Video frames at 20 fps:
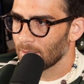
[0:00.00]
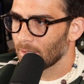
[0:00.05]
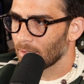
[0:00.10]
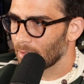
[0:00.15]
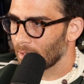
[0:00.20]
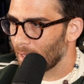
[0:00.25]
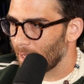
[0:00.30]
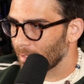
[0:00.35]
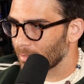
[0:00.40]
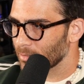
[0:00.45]

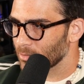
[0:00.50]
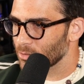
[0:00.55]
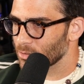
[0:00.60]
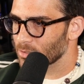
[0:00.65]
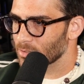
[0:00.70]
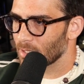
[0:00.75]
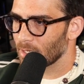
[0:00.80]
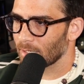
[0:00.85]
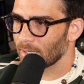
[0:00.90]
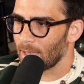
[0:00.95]
I can
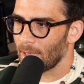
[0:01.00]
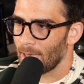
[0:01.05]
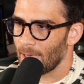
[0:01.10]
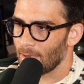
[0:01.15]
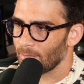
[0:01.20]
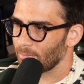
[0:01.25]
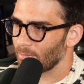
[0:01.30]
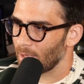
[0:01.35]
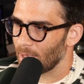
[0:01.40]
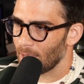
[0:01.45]
just like
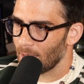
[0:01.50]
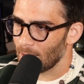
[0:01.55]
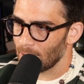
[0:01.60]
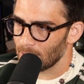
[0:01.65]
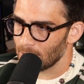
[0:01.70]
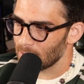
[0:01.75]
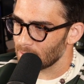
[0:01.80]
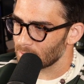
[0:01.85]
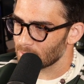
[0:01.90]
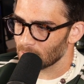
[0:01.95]
have
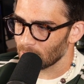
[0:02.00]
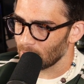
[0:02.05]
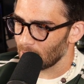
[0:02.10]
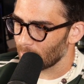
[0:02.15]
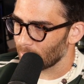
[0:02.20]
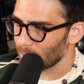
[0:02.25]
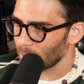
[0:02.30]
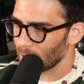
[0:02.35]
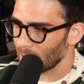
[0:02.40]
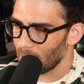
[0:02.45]
any
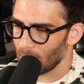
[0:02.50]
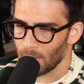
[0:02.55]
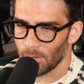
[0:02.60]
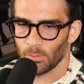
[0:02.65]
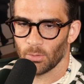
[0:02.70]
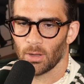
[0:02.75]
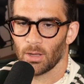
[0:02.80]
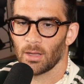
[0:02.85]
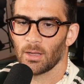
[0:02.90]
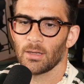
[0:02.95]
celebrity I
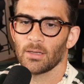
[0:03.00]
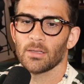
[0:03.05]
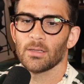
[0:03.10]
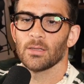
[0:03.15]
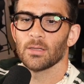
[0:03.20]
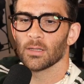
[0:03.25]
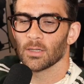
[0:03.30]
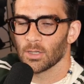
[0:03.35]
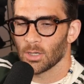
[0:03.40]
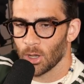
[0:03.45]
want
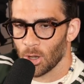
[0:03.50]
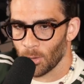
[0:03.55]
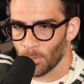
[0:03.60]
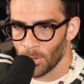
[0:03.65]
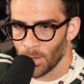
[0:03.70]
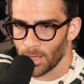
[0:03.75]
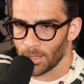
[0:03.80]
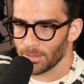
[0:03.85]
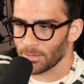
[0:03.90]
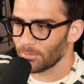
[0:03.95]
come
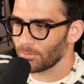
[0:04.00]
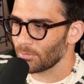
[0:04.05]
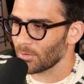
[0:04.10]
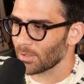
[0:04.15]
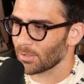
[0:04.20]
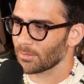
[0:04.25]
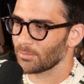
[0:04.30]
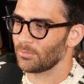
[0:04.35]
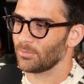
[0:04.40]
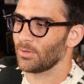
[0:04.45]
on the
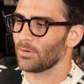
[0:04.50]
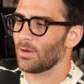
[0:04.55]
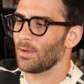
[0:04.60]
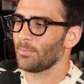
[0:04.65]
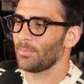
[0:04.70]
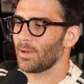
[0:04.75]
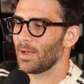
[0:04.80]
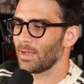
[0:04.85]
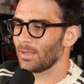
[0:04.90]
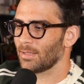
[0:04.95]
fucking
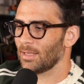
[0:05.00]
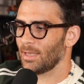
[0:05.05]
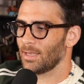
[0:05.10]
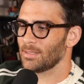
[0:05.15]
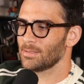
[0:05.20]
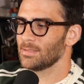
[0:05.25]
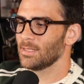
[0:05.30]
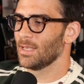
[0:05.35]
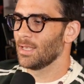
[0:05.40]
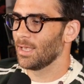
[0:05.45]
Fearam
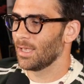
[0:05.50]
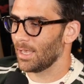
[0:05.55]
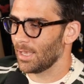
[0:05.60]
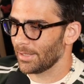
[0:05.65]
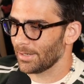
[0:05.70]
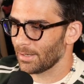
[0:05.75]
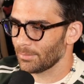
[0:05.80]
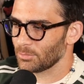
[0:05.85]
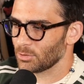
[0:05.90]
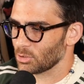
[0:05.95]
podcast,
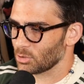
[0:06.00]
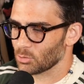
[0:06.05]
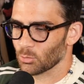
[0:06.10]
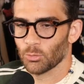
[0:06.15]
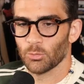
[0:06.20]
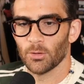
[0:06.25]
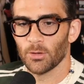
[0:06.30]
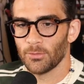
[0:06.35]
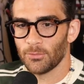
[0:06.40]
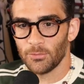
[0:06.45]
and I'm just
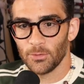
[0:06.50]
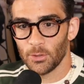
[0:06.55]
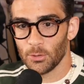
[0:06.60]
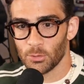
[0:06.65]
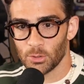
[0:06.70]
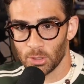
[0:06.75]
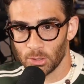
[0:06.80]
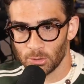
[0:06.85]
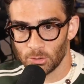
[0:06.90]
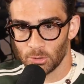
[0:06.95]

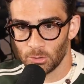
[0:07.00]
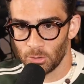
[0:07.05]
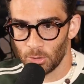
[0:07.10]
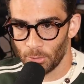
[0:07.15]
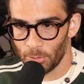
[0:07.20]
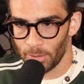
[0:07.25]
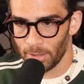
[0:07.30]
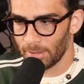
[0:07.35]
refusing to do it.